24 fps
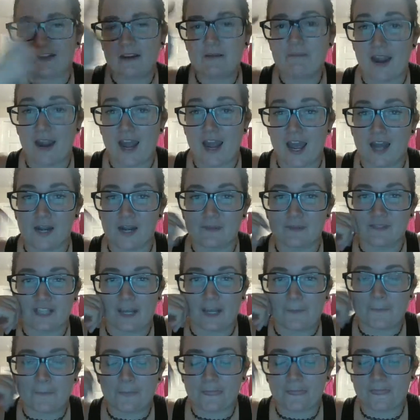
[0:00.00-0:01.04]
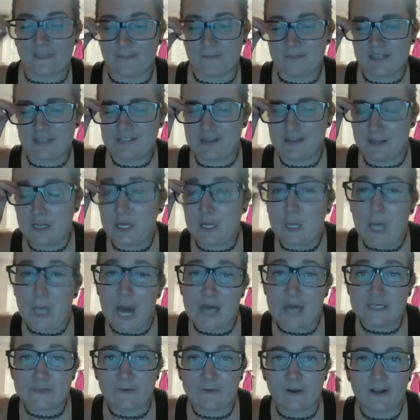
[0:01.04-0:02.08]
in my head, I'm guessing that the
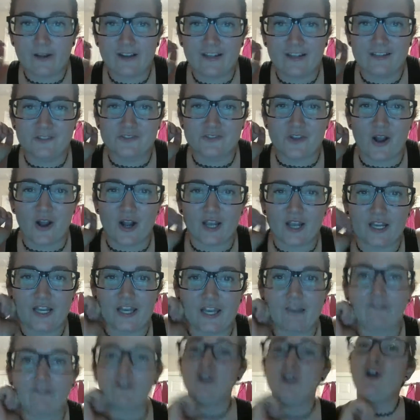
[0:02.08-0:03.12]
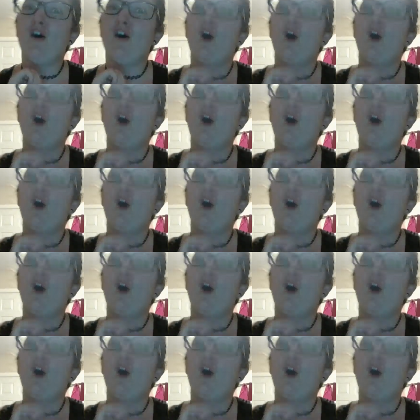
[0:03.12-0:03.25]
last one, he's not going to give,